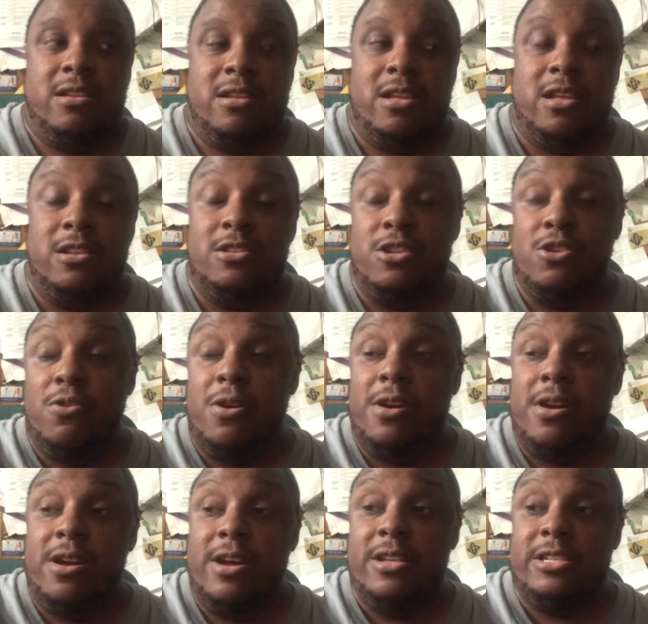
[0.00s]
can do a
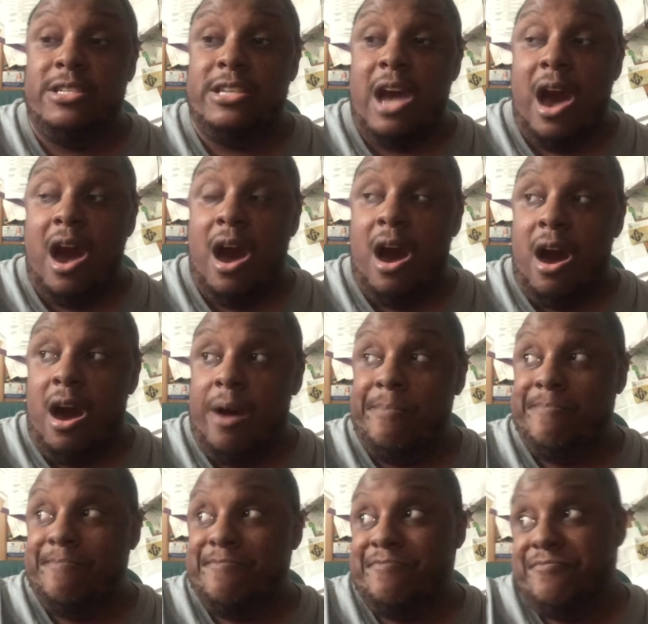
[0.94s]
good
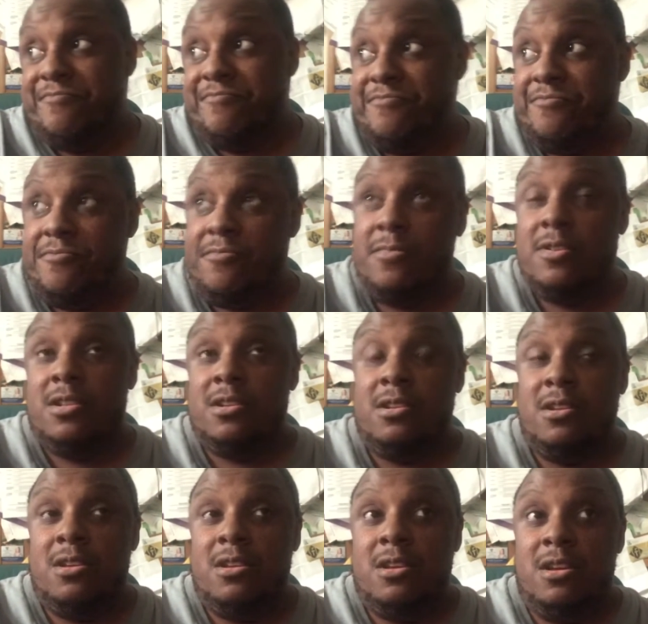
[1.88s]
job
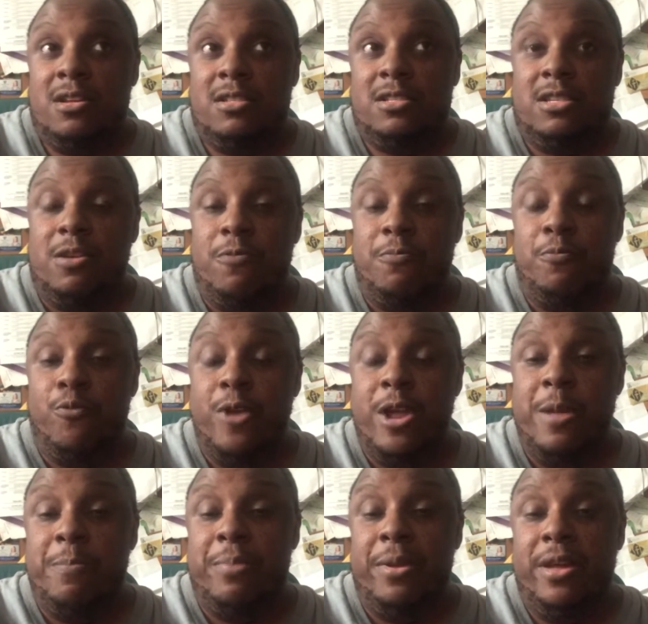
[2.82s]
to
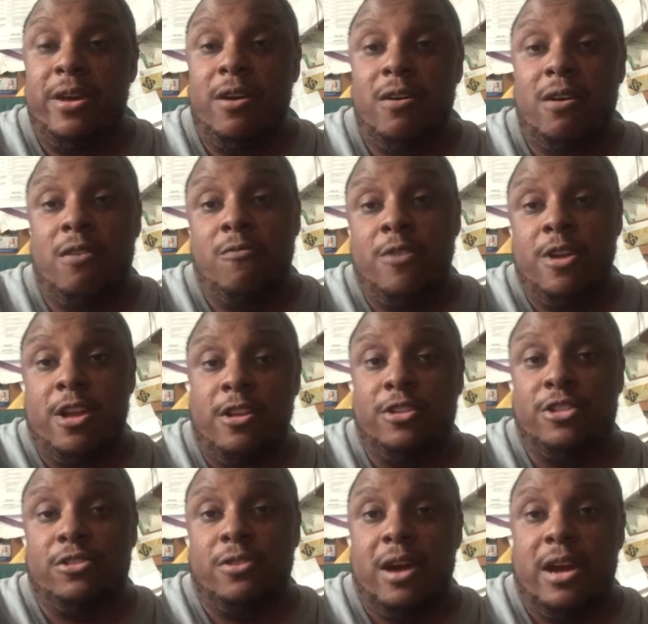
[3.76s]
rebuild,
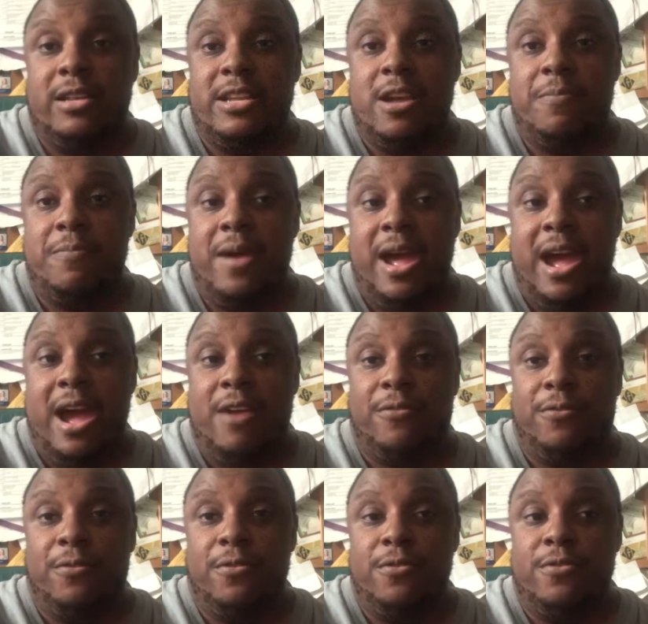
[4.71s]
reconstruct their
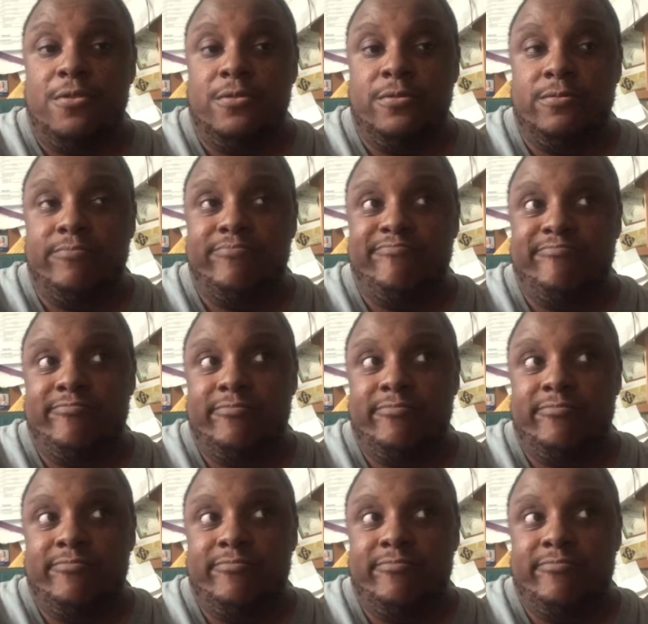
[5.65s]
bathroom